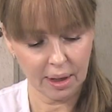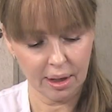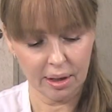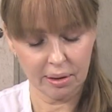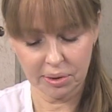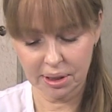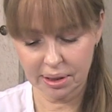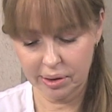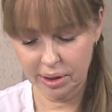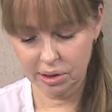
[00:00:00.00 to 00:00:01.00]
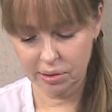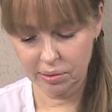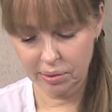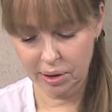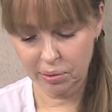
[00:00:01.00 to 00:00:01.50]
And I'm just going
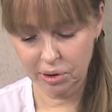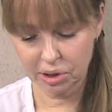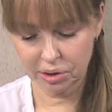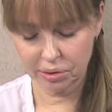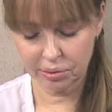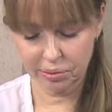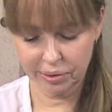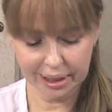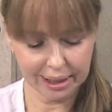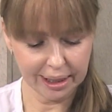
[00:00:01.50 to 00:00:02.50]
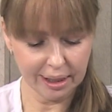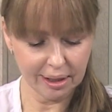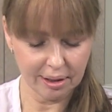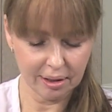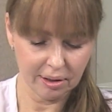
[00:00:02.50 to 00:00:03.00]
to, I want to really
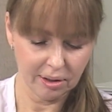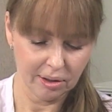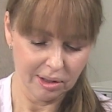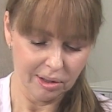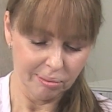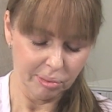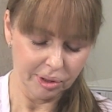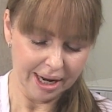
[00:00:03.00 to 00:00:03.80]
put